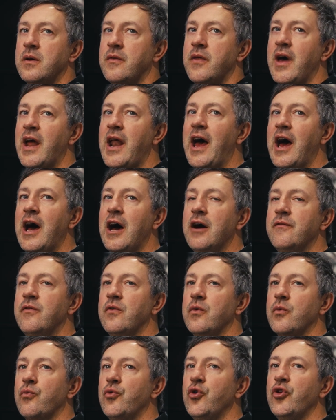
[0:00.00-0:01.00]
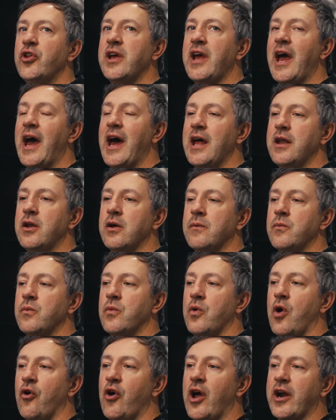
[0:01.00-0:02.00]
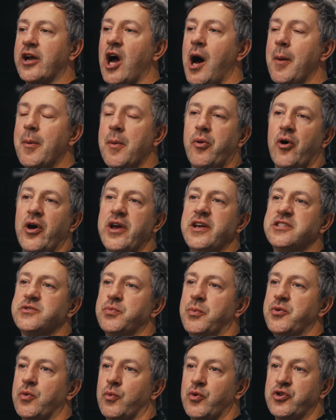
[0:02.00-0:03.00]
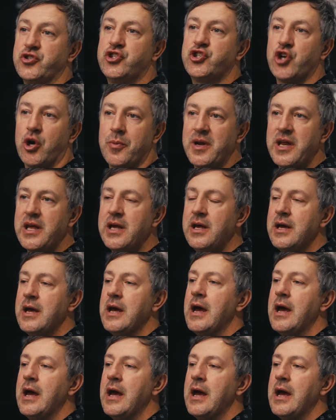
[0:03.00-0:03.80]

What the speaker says: that have really had a lot of commonplace with Germany.